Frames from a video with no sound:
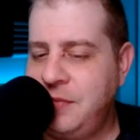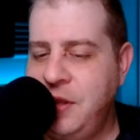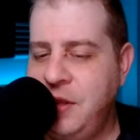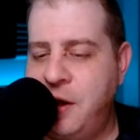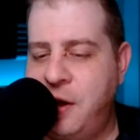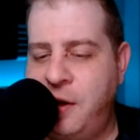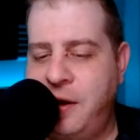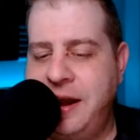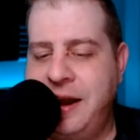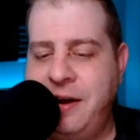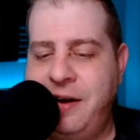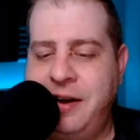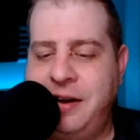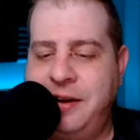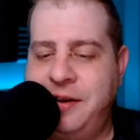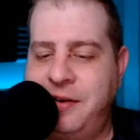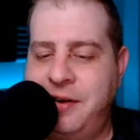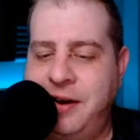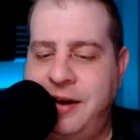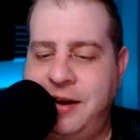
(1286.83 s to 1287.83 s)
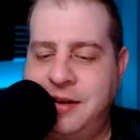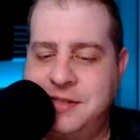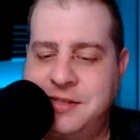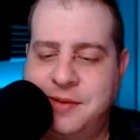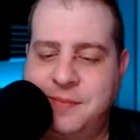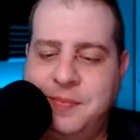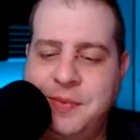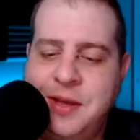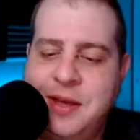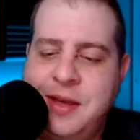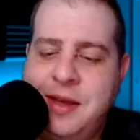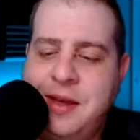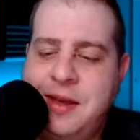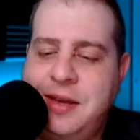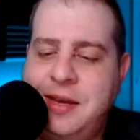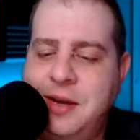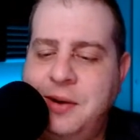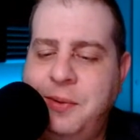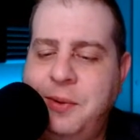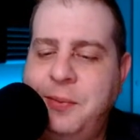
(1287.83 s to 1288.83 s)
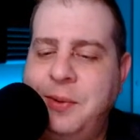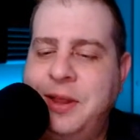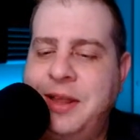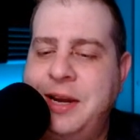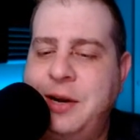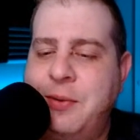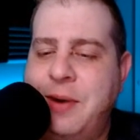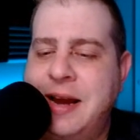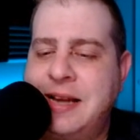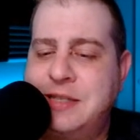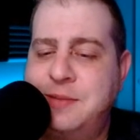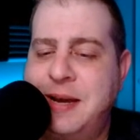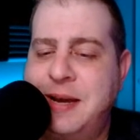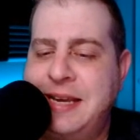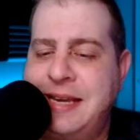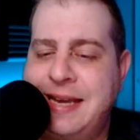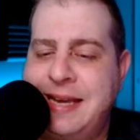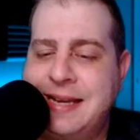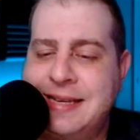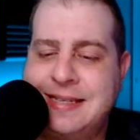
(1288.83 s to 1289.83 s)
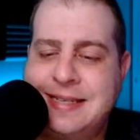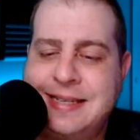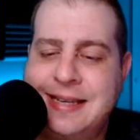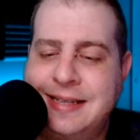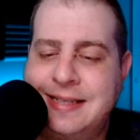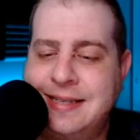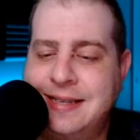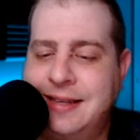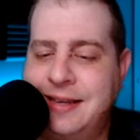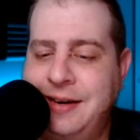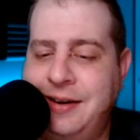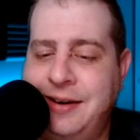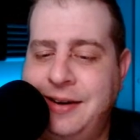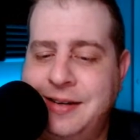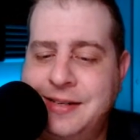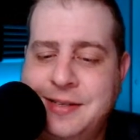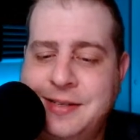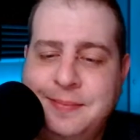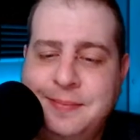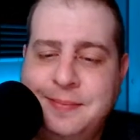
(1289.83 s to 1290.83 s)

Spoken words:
Oh, Eric, you're awesome. You know what really grinds my gears? That's hilarious.